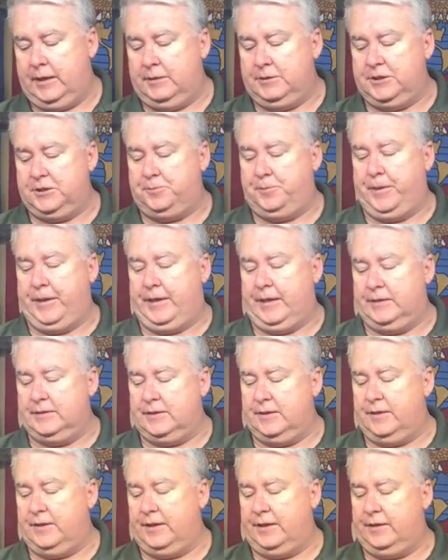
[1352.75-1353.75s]
just
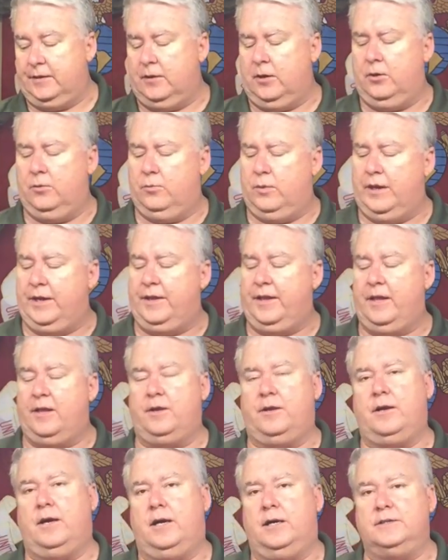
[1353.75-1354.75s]
because of the, one of the
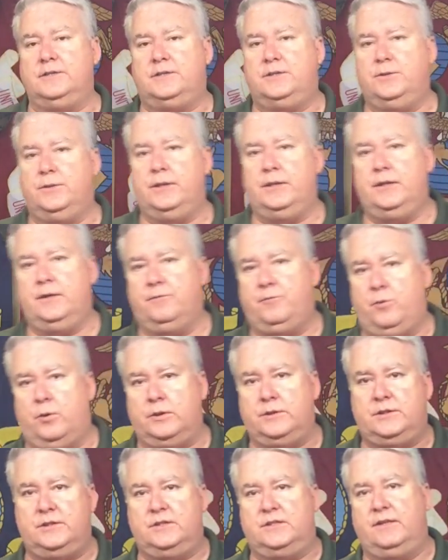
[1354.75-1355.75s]
other cons to it, of
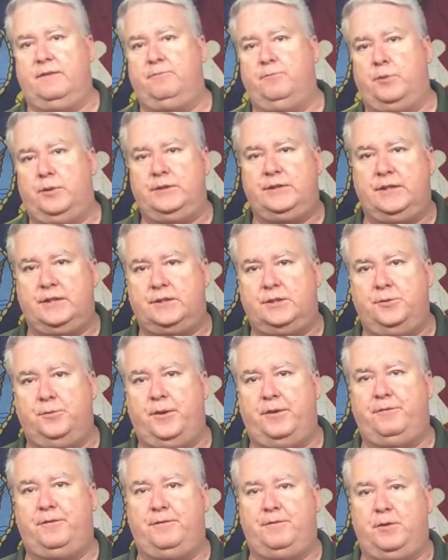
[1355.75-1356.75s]
course, is 7.62
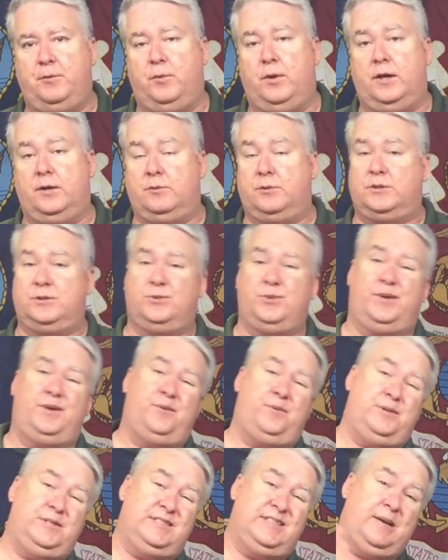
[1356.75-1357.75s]
by 51, which is one of
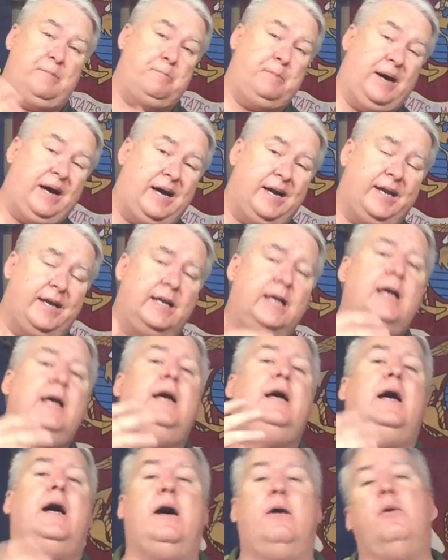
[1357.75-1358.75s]
the reasons I bought it.
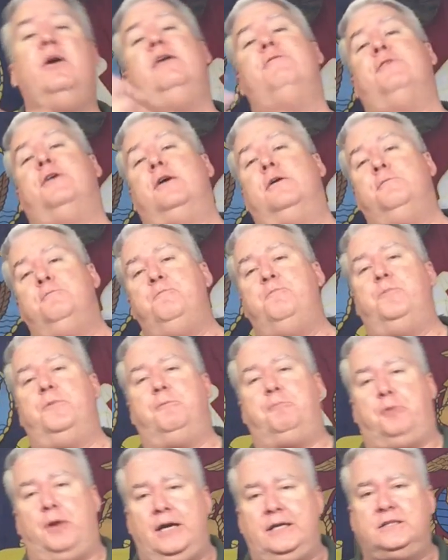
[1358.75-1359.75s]
However,
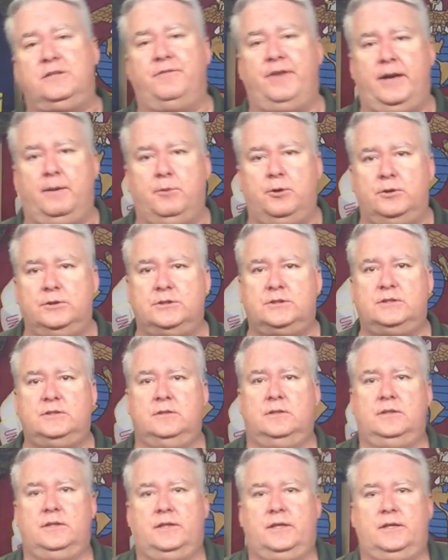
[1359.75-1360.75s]
price of ammo is
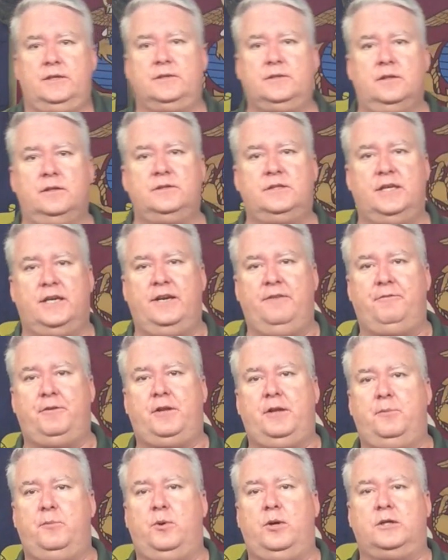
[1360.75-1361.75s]

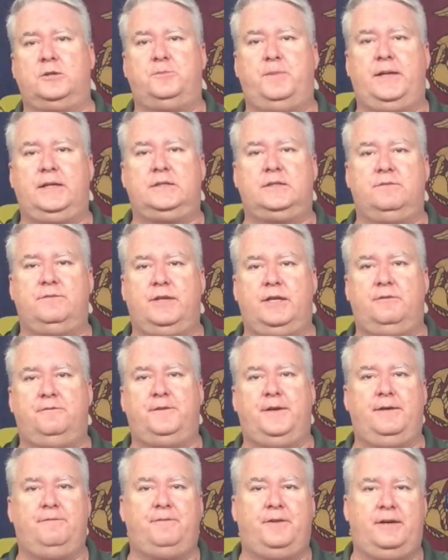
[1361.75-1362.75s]
significantly more expensive than a
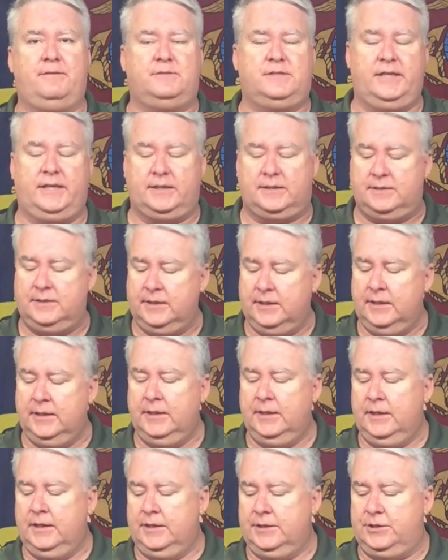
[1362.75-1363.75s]
5.56,
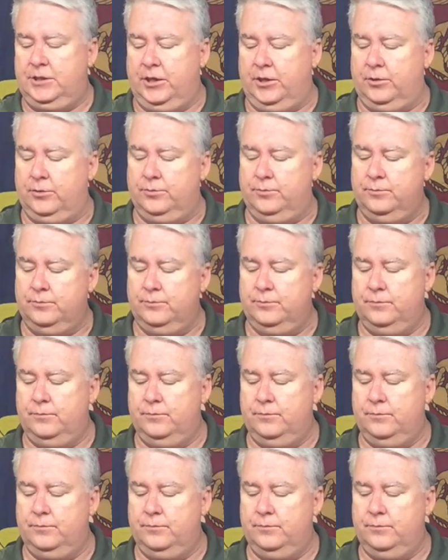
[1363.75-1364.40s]
so